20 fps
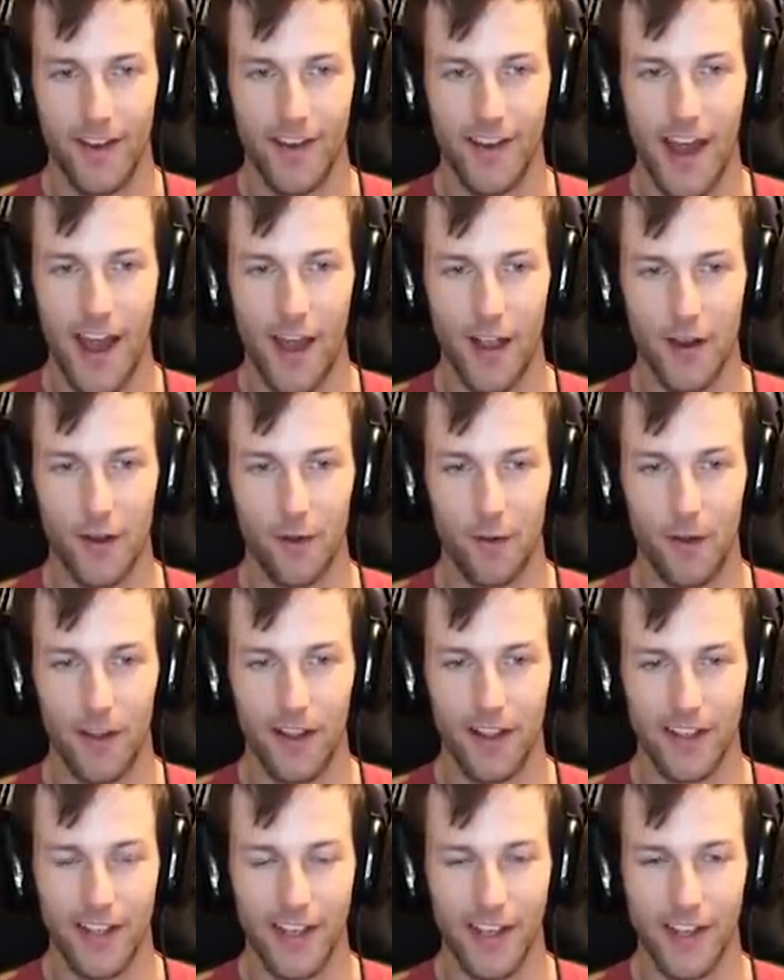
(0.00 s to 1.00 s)
Now you're
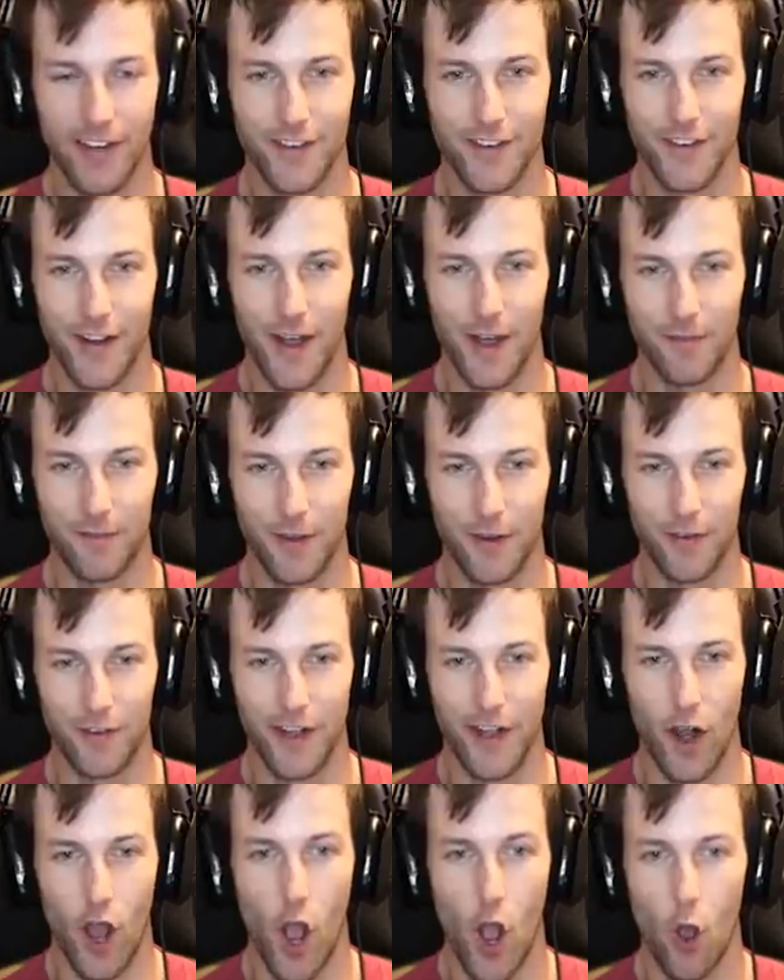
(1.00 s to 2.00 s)
really getting trapped
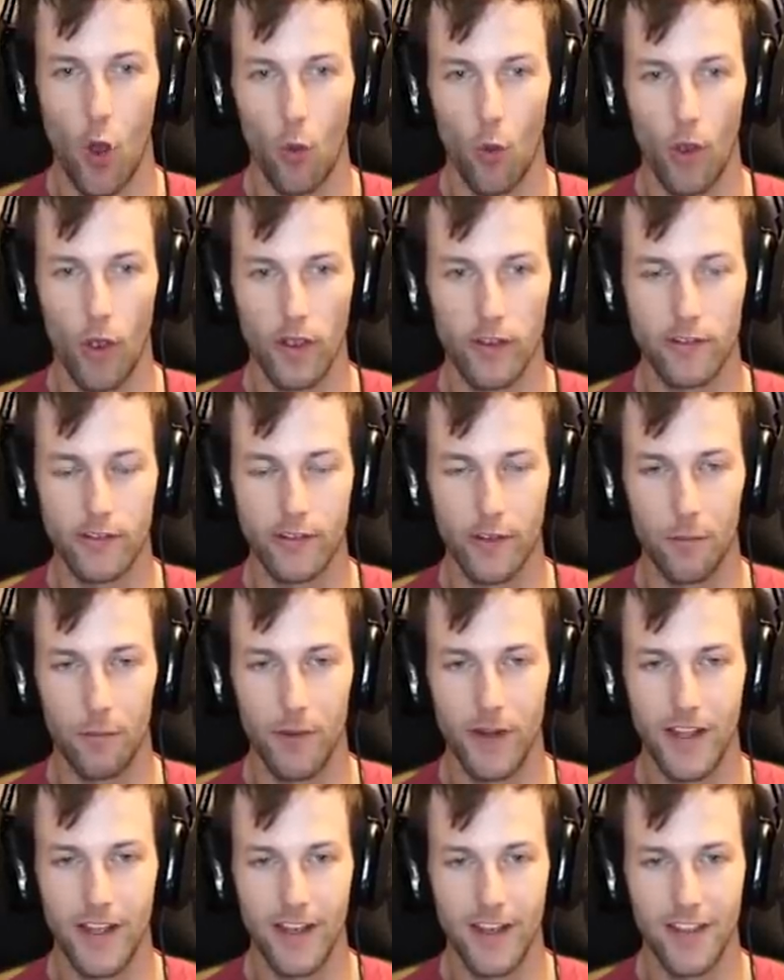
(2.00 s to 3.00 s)
over here. Oh, is
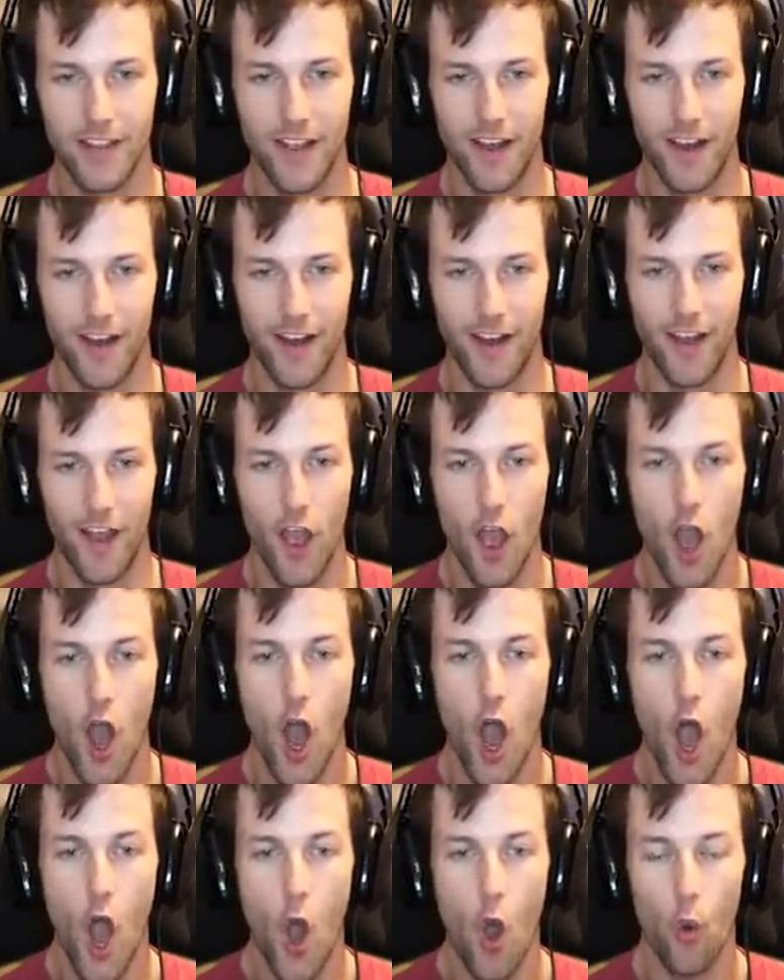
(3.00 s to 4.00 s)
somebody in
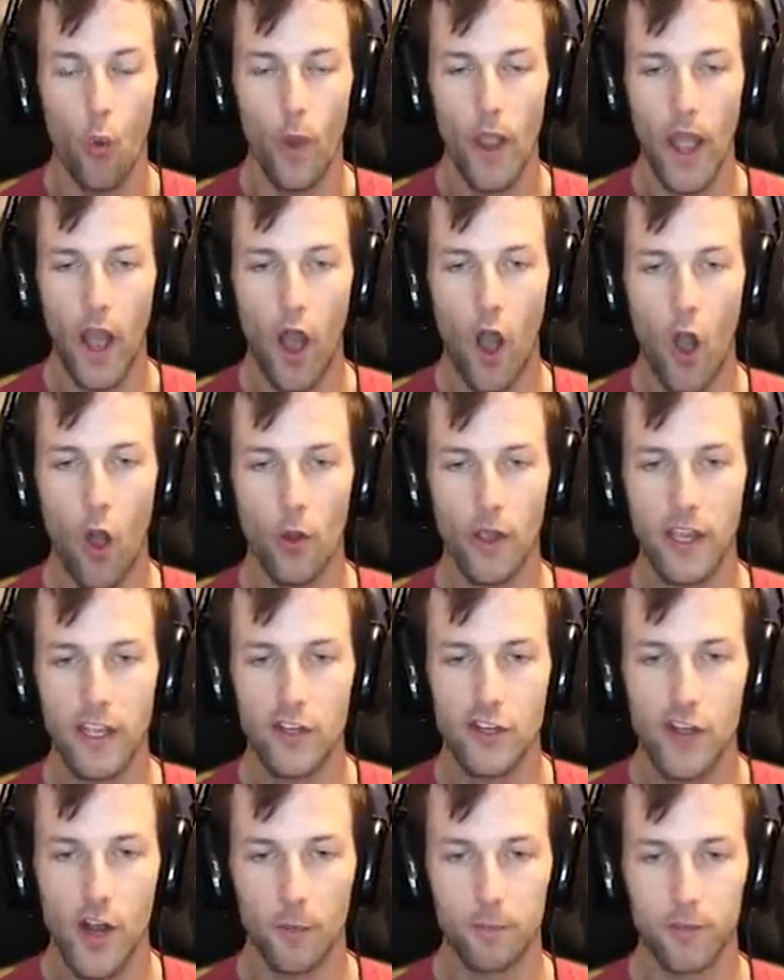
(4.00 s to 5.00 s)
the... Wait, oh,
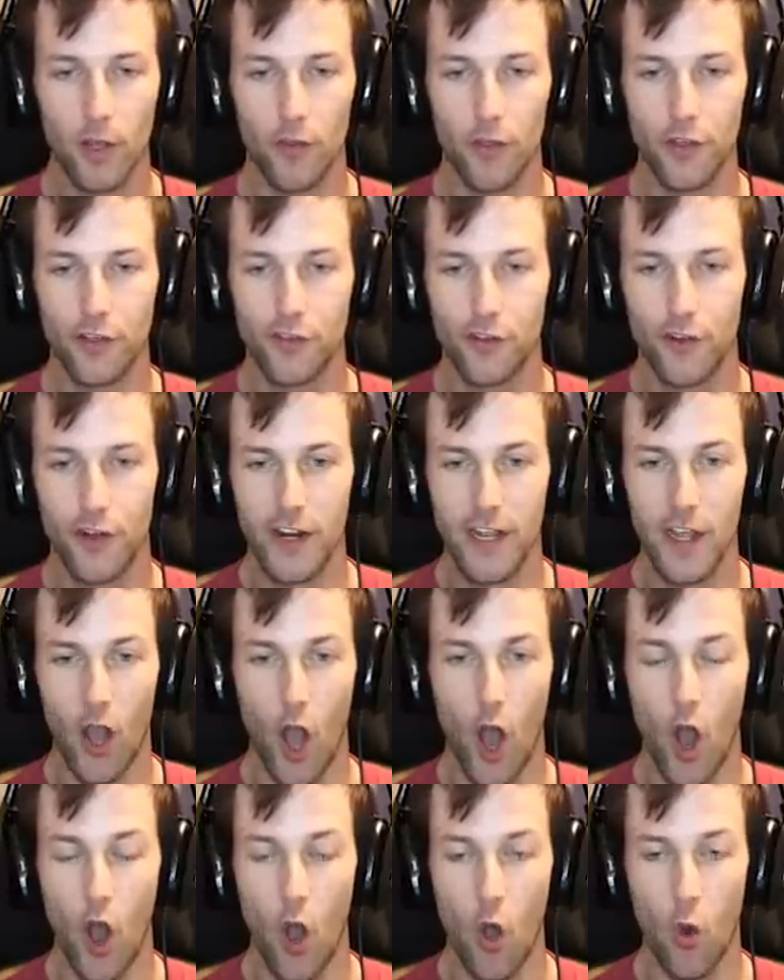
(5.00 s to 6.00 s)
he jumped on the tree?
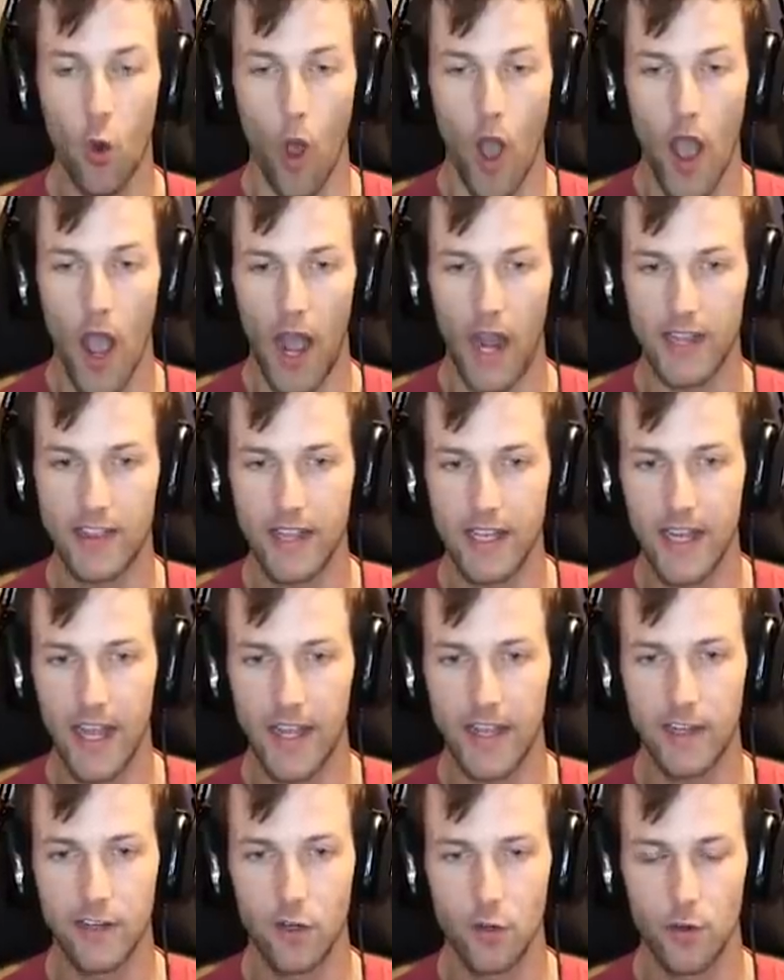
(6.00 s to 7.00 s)
Oh, I think
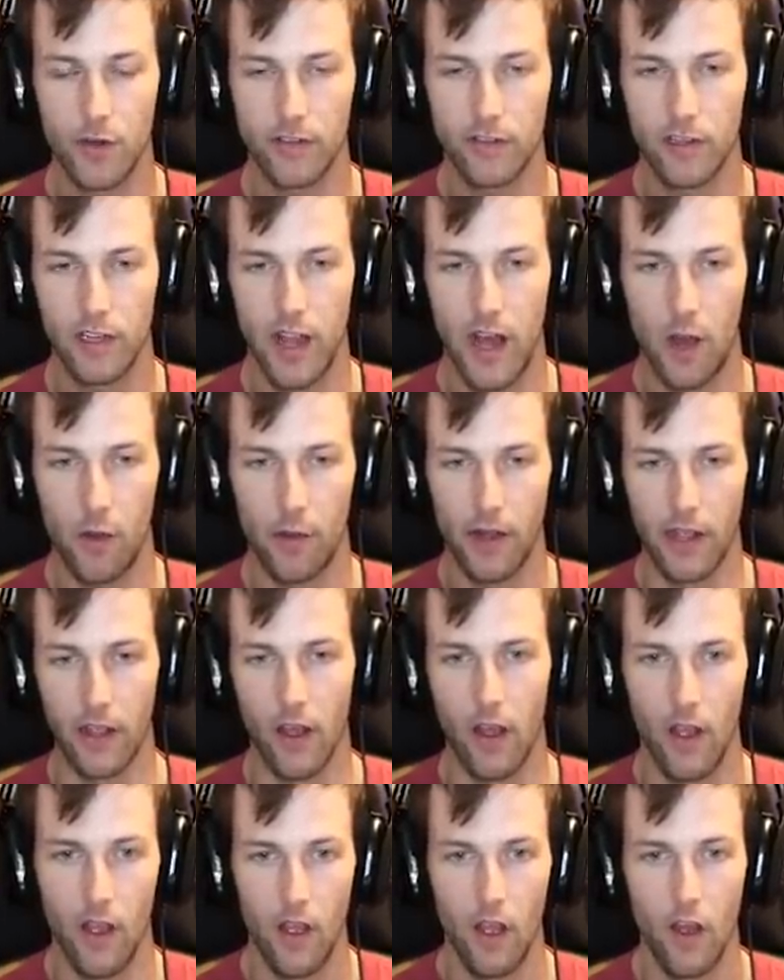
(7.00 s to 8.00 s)
I can do it as
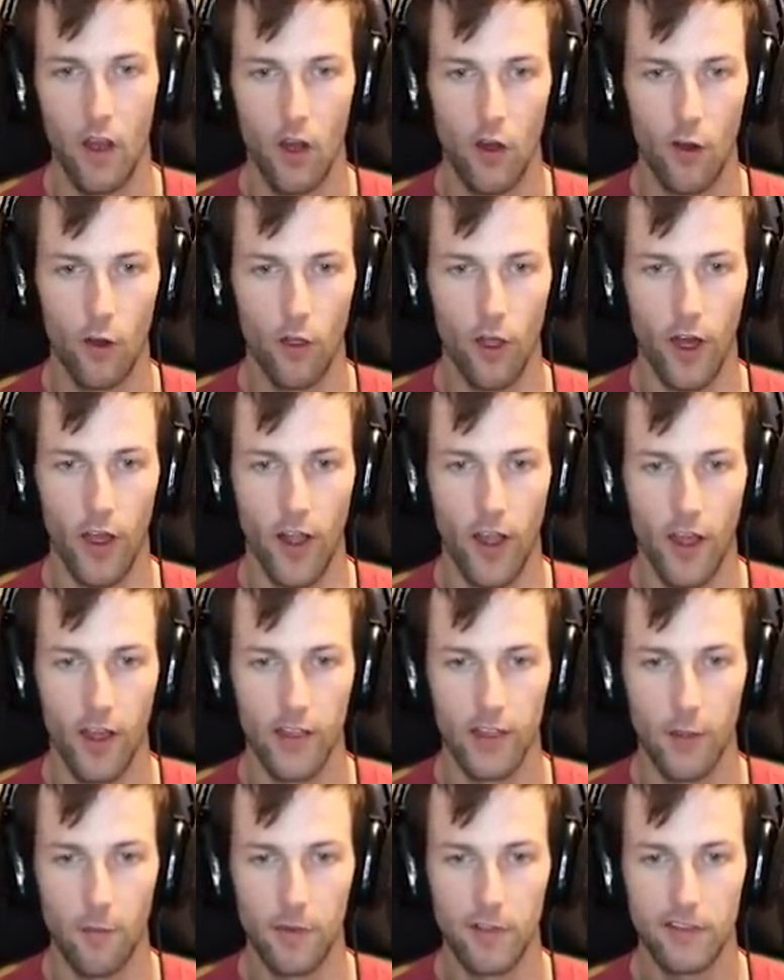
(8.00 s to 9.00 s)
Clowny. Hold on.
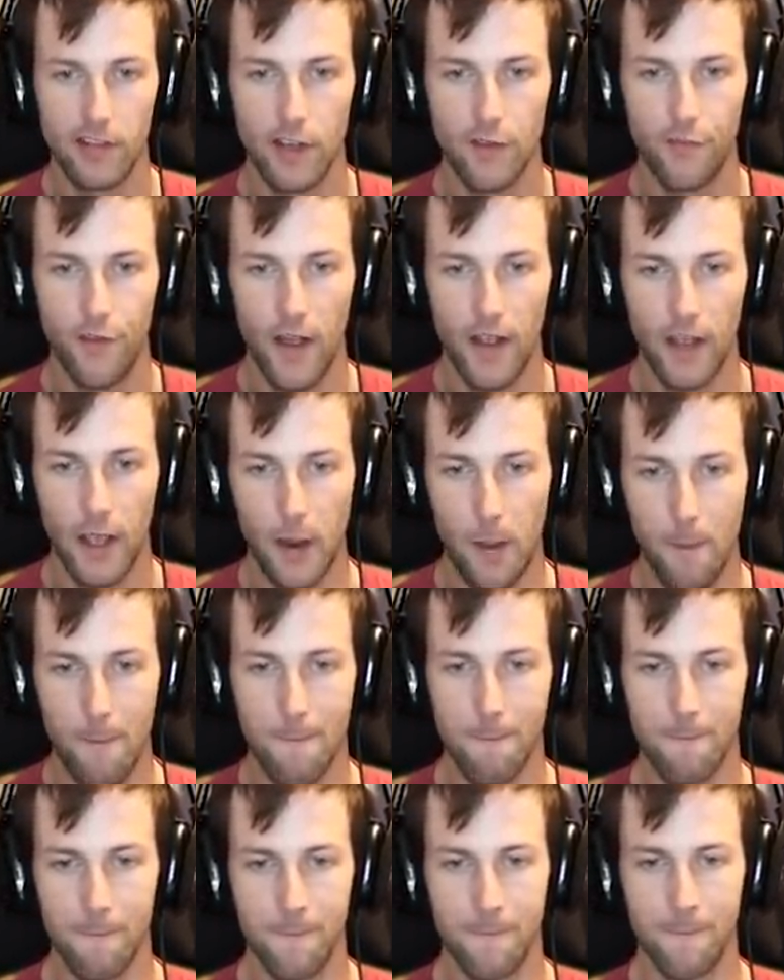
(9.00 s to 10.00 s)
Let me see if I can...